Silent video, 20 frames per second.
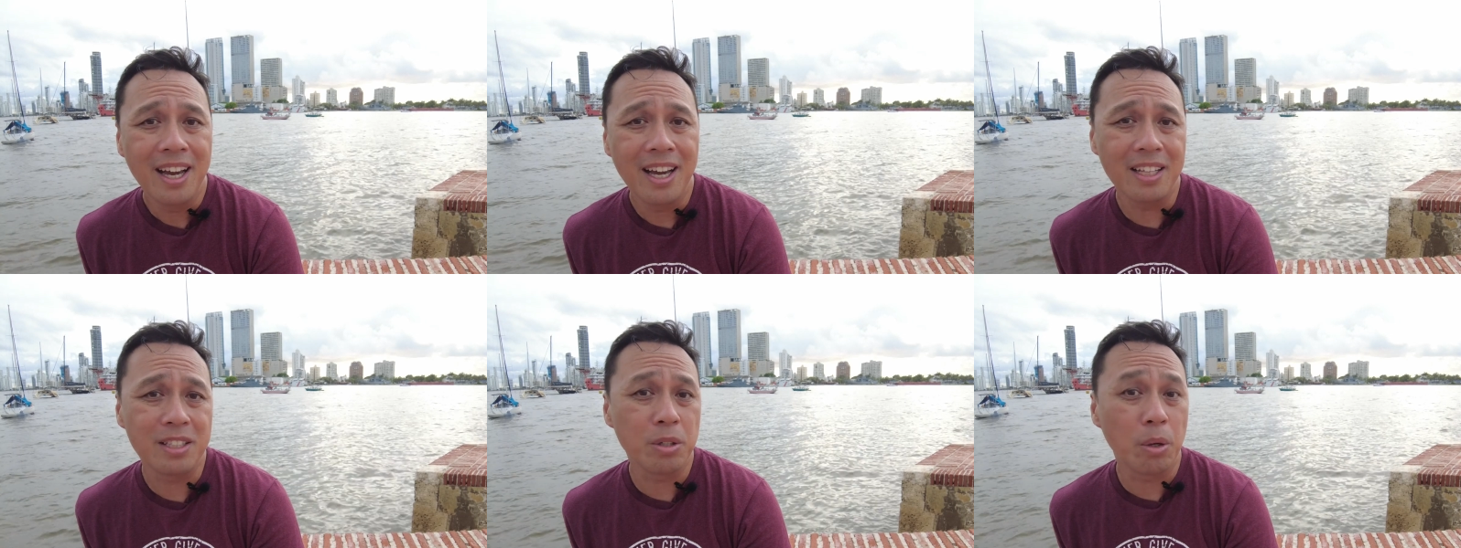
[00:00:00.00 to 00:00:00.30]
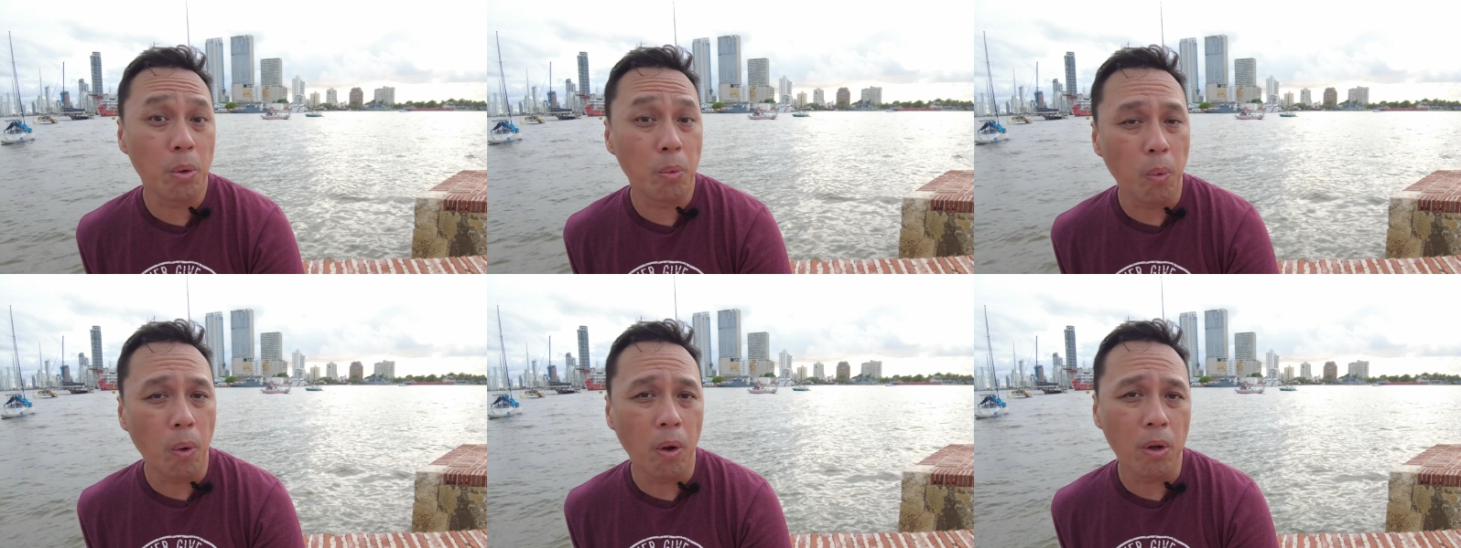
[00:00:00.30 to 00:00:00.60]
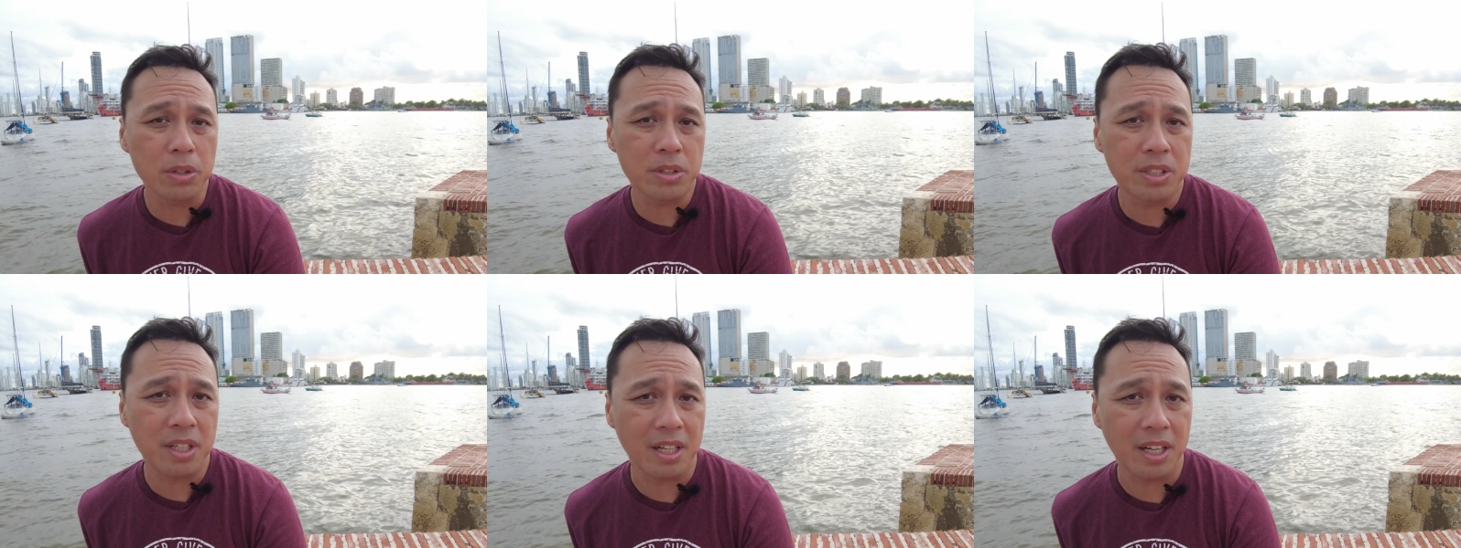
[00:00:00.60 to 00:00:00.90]
into the
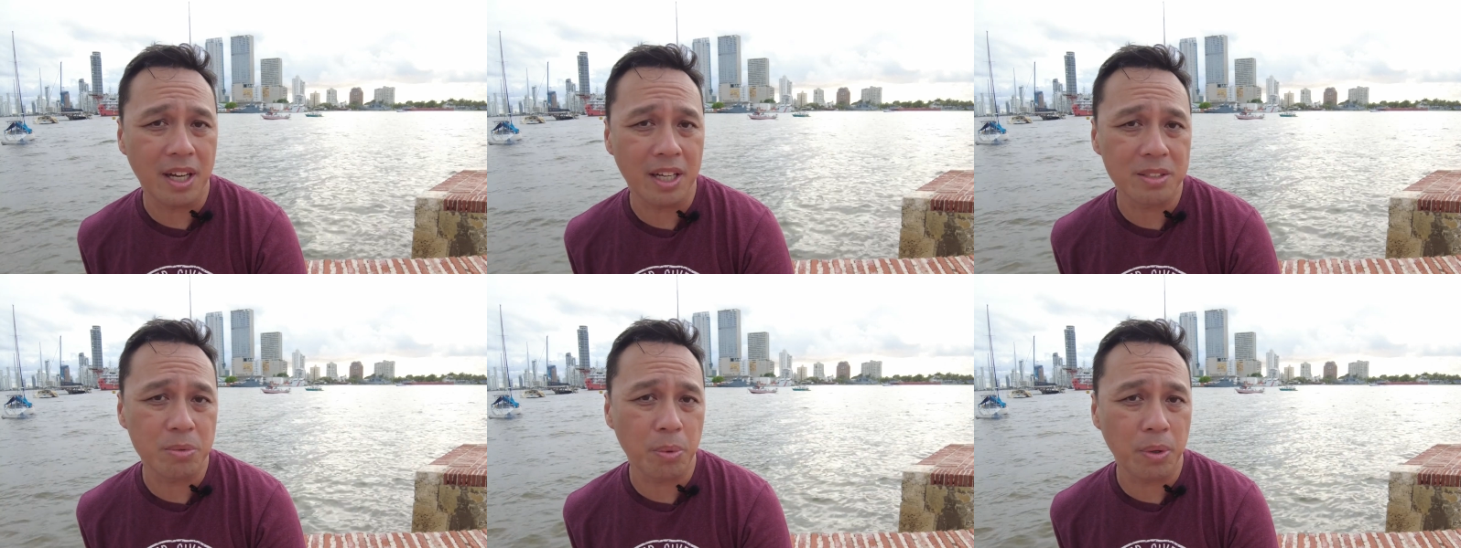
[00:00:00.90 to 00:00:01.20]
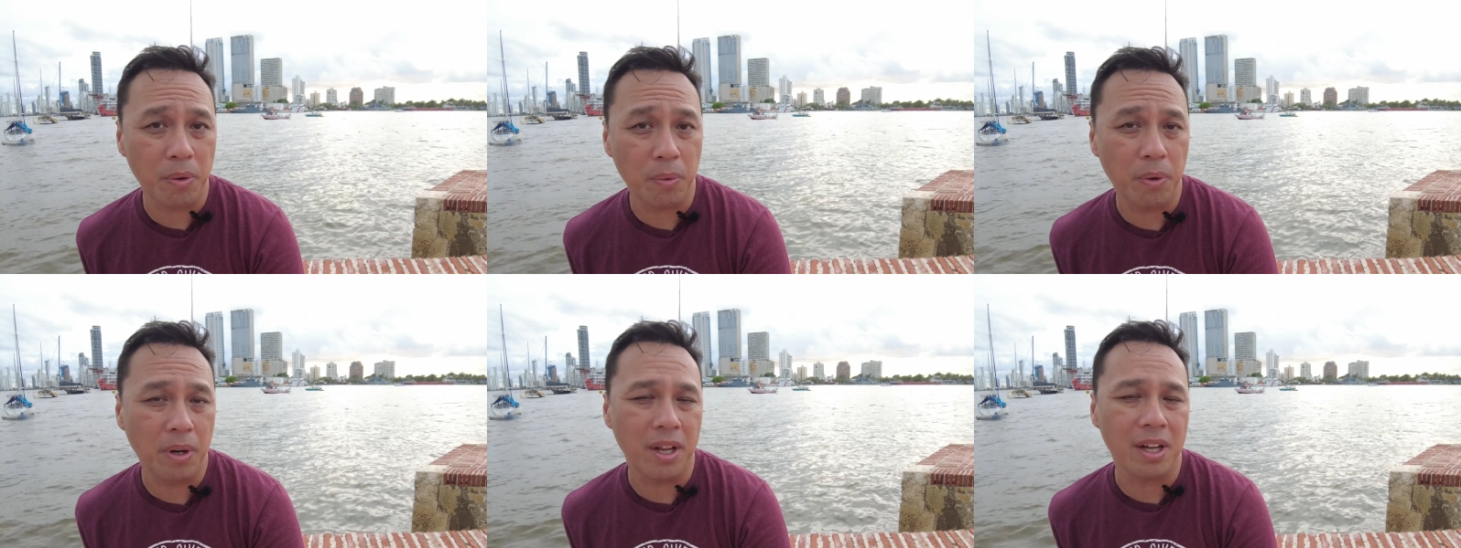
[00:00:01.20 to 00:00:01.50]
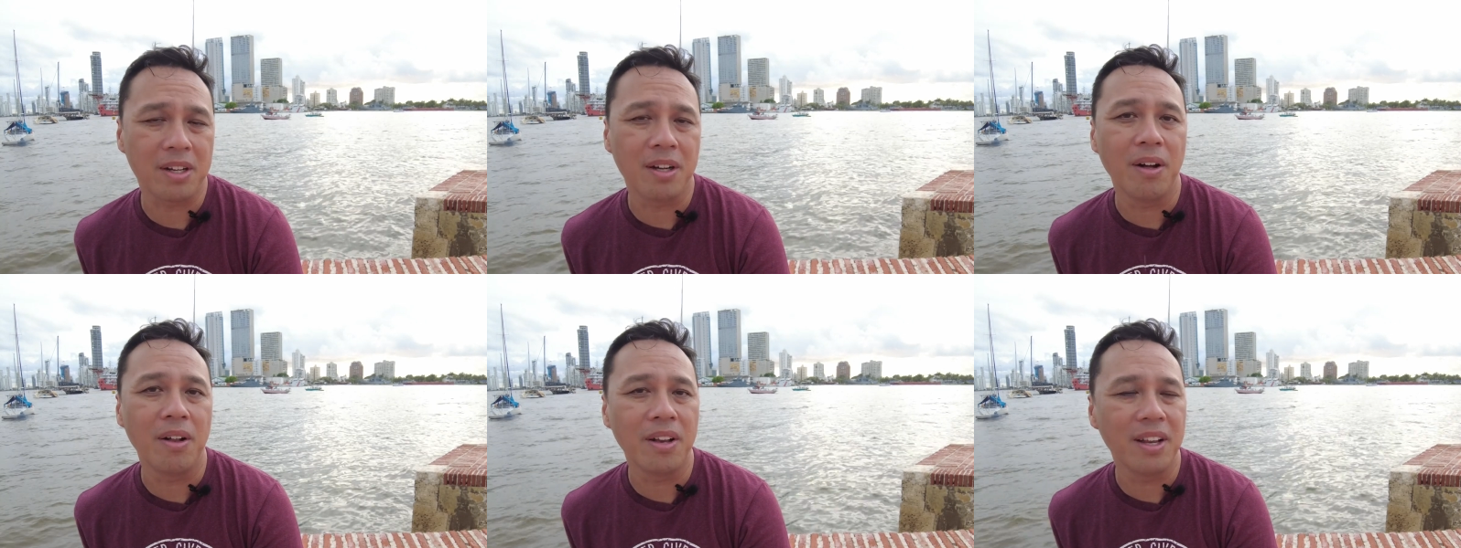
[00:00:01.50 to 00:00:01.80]
walled city, as what
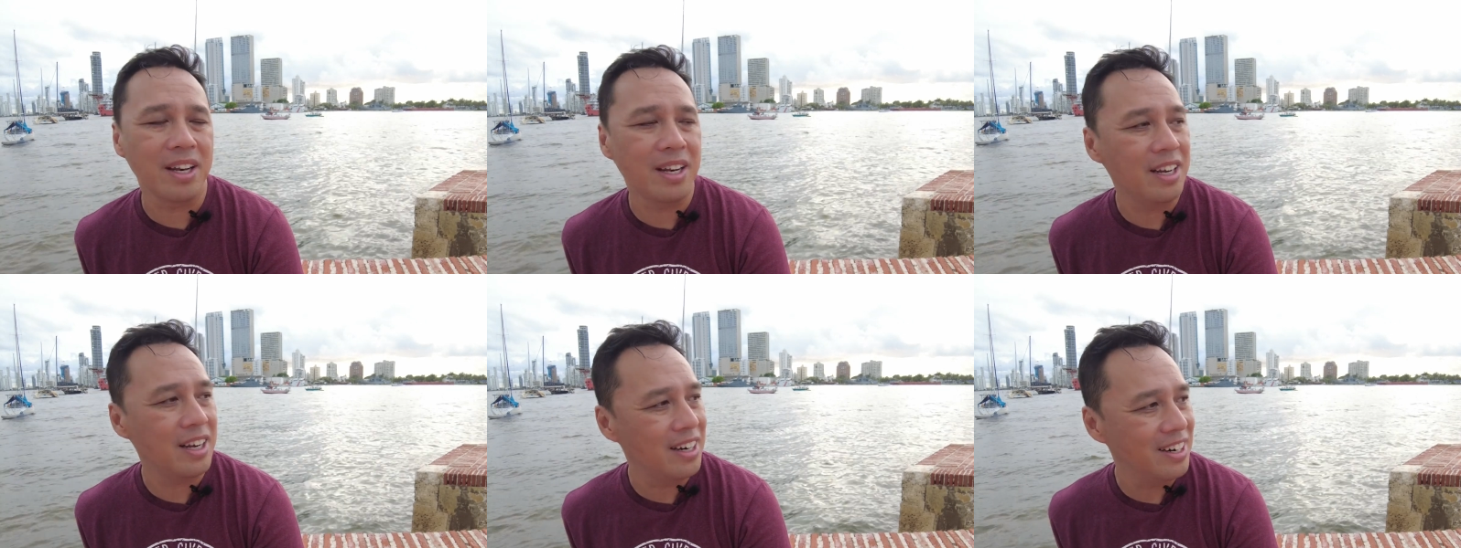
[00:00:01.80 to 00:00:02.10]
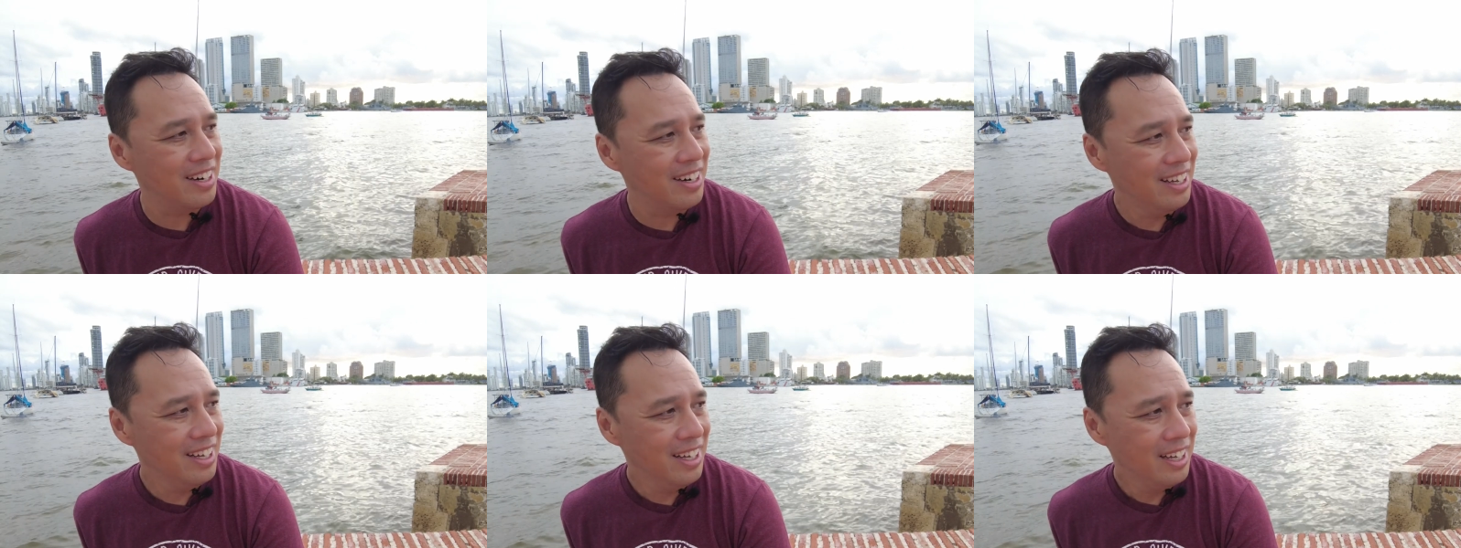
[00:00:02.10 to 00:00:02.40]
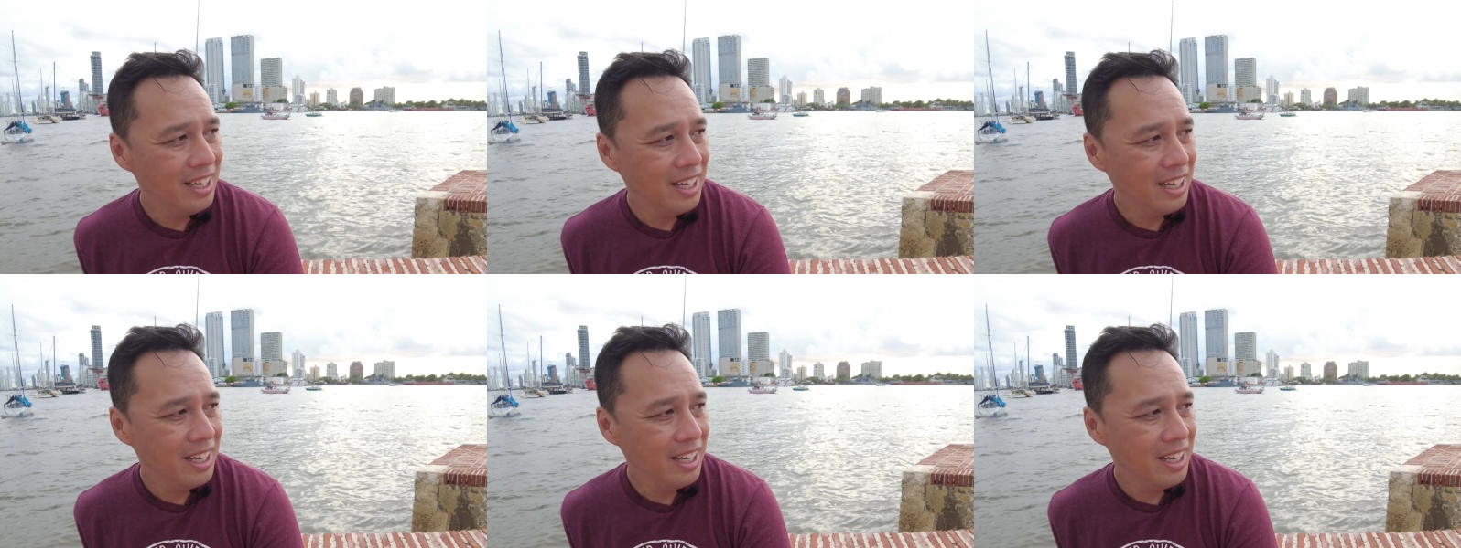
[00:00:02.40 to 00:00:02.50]
they call it here,